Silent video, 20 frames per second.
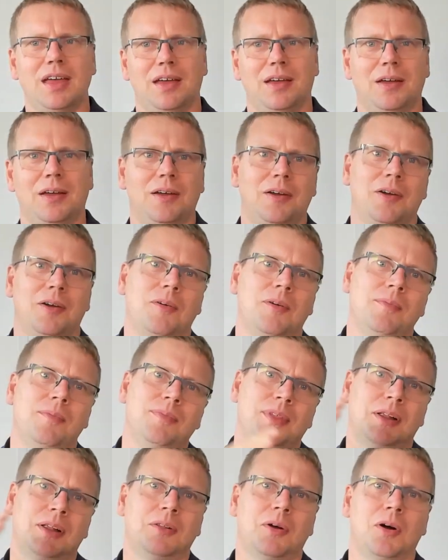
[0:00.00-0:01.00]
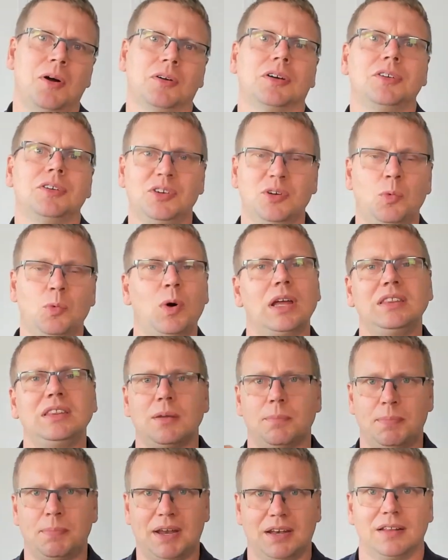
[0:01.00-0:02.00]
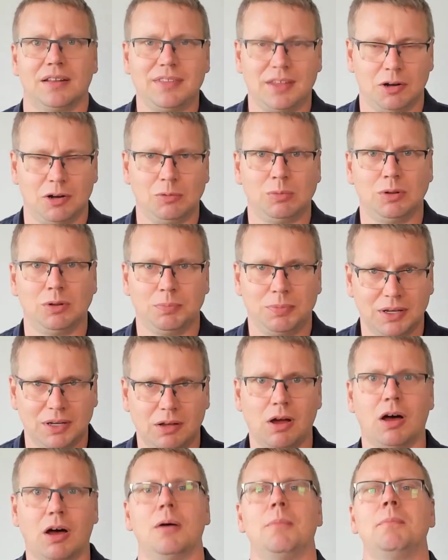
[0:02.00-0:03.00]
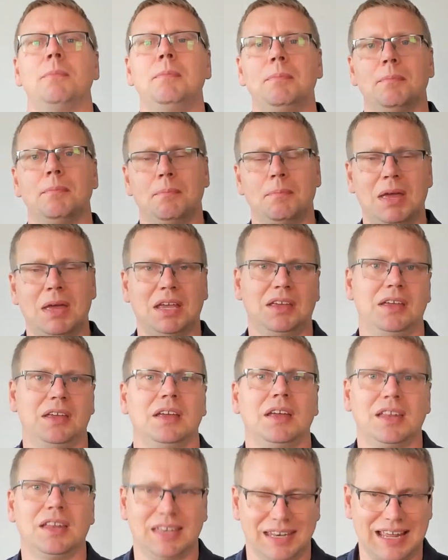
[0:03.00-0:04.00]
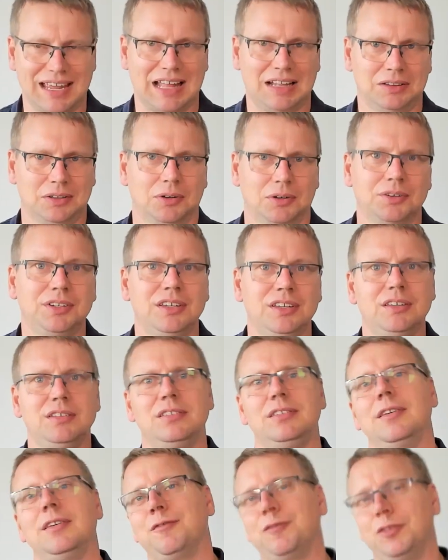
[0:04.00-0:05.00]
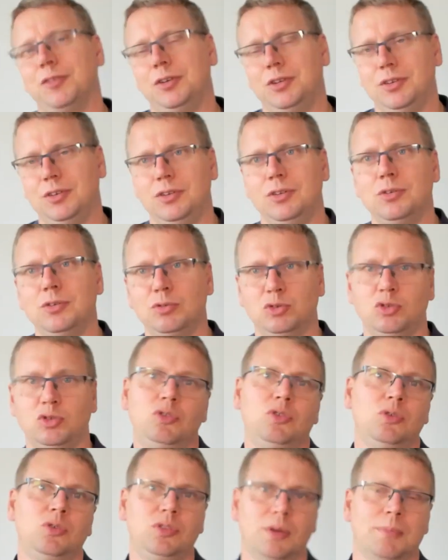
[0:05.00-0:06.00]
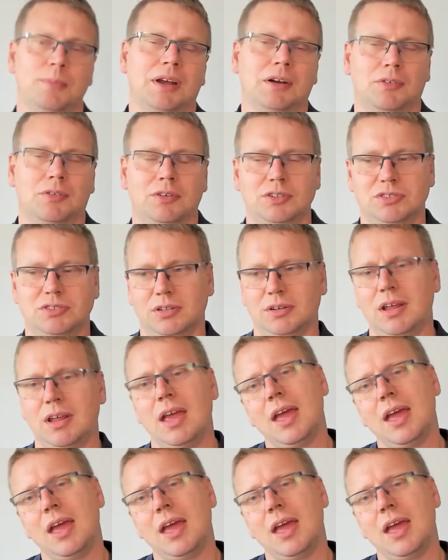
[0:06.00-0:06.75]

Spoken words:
The longer you wait, the better they will become, making it a lot easier for you to do the migration.